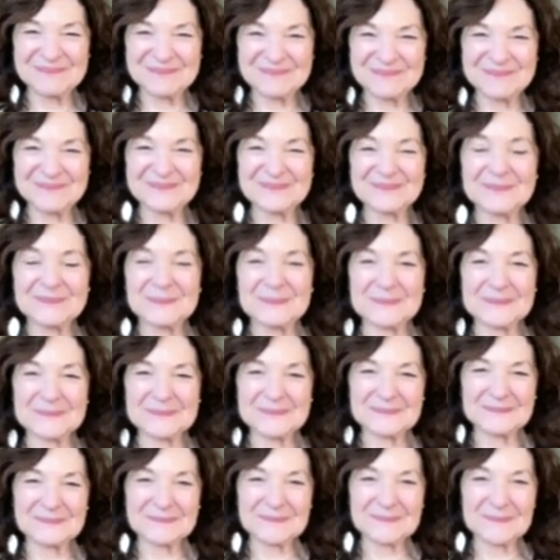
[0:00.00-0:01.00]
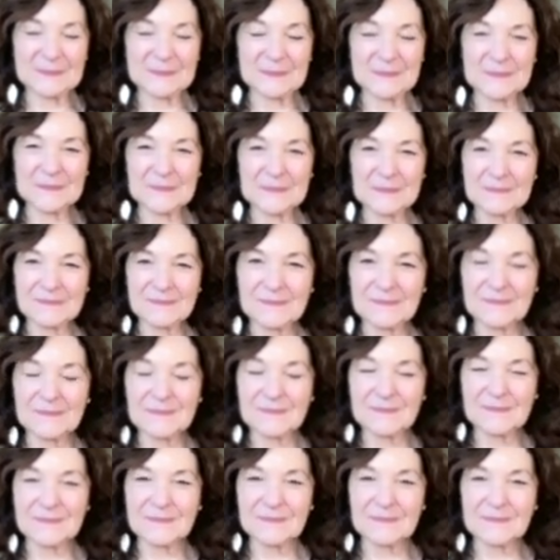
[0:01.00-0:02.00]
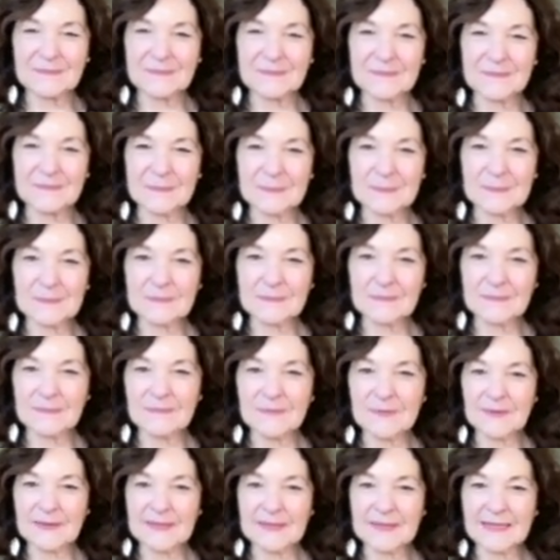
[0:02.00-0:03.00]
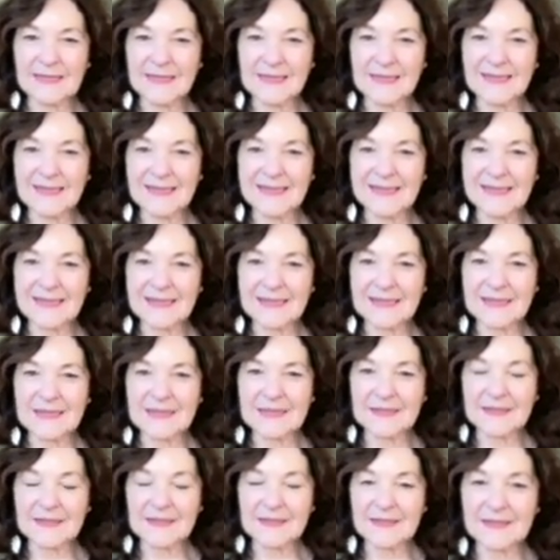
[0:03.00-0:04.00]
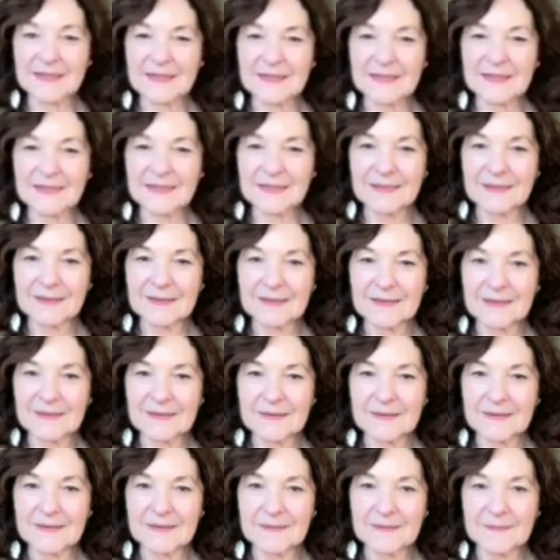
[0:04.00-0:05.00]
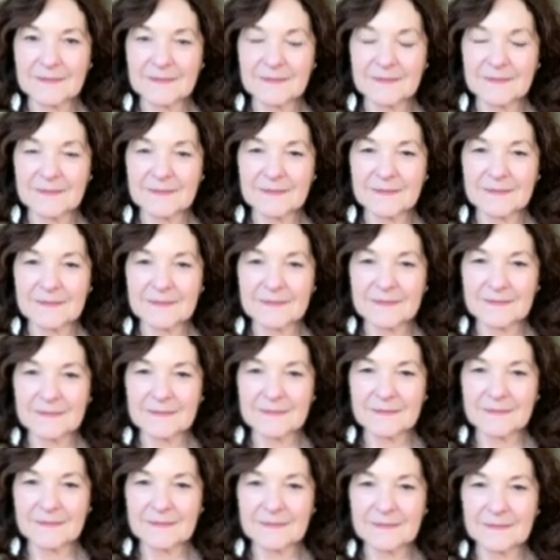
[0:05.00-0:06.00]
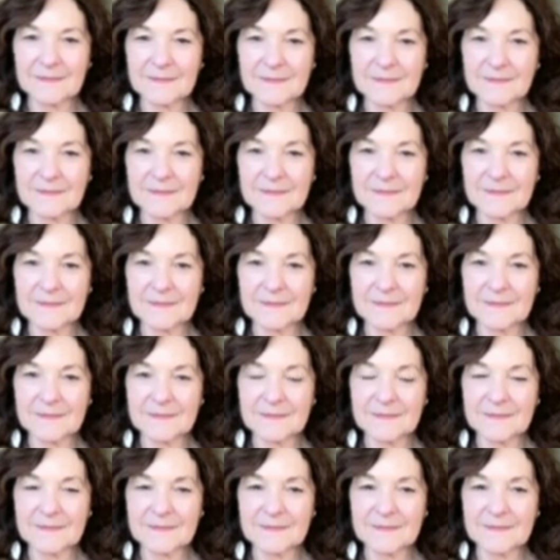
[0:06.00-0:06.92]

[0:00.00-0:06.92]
[no speech]